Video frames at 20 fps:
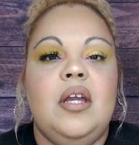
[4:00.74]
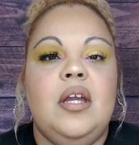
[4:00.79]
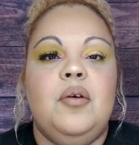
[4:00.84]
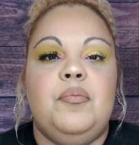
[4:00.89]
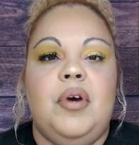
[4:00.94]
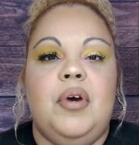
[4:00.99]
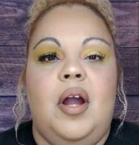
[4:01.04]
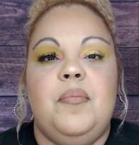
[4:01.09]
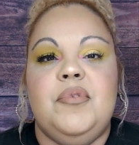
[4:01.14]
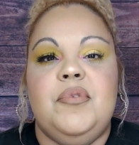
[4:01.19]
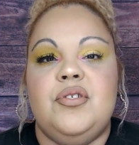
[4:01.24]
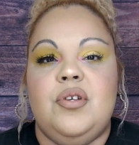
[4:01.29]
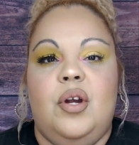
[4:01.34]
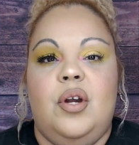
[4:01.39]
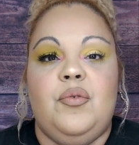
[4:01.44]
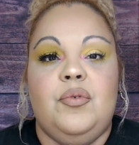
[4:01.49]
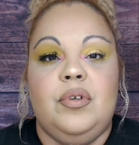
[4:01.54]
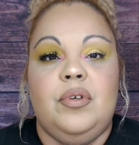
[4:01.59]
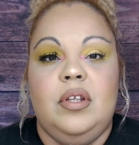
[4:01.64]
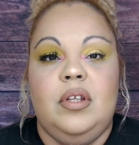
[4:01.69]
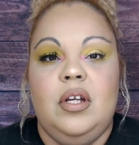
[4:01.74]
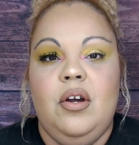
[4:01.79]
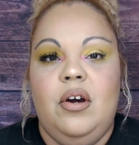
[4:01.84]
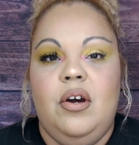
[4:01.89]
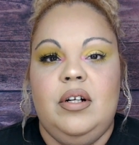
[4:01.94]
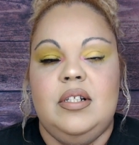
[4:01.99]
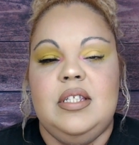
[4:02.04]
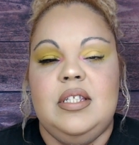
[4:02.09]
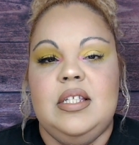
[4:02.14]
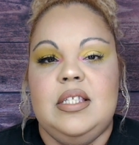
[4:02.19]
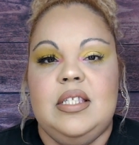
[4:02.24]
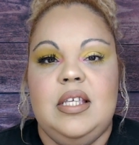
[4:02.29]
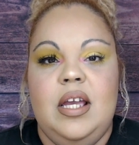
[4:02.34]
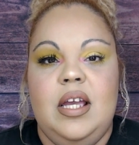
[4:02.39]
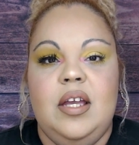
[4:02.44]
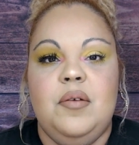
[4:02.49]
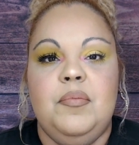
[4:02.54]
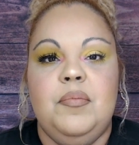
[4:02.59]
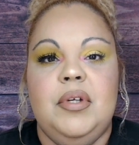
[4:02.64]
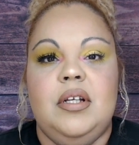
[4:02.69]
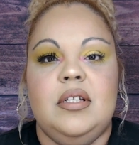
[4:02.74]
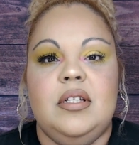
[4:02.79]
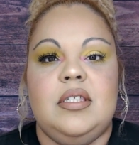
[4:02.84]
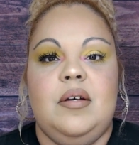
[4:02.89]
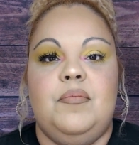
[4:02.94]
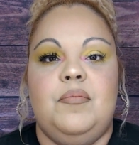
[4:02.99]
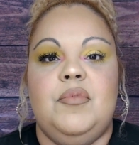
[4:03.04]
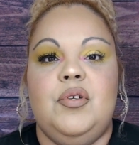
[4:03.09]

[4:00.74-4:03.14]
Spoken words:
Primers are really hard to say because I'm